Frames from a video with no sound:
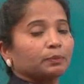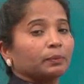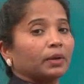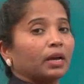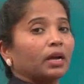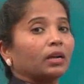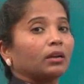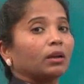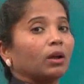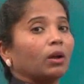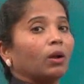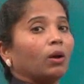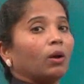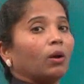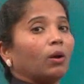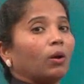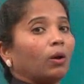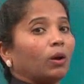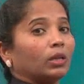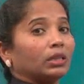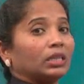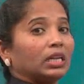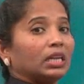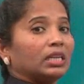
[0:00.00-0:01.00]
mark
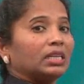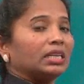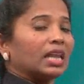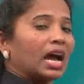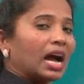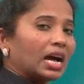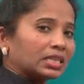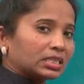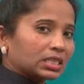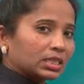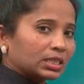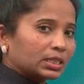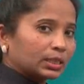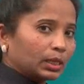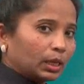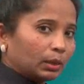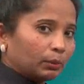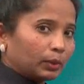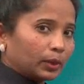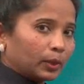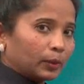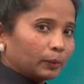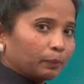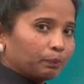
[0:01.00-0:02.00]
on the last
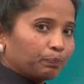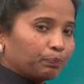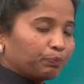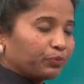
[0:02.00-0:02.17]
syllable.